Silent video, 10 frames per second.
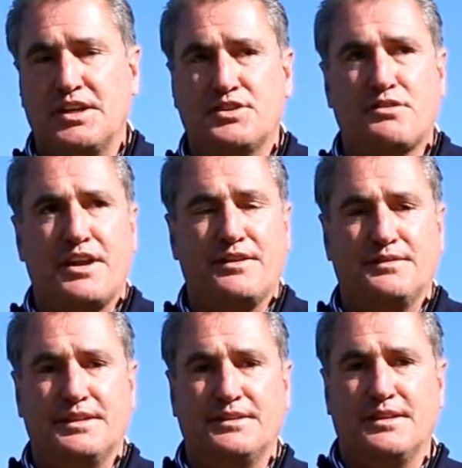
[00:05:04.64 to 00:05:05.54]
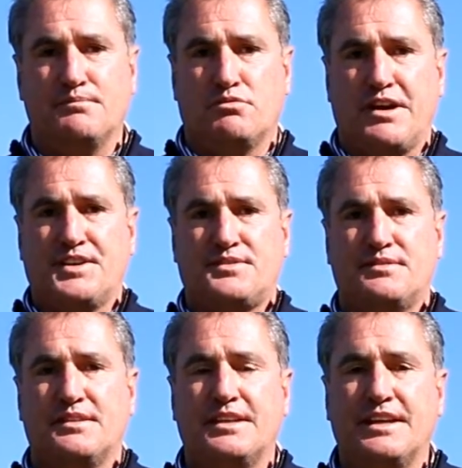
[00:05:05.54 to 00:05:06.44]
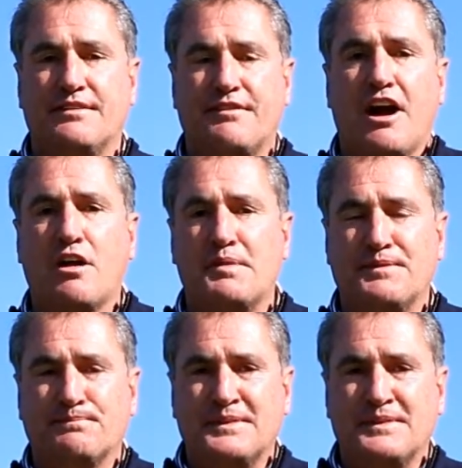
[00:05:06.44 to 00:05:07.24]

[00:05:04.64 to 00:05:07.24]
and try to embrace the environment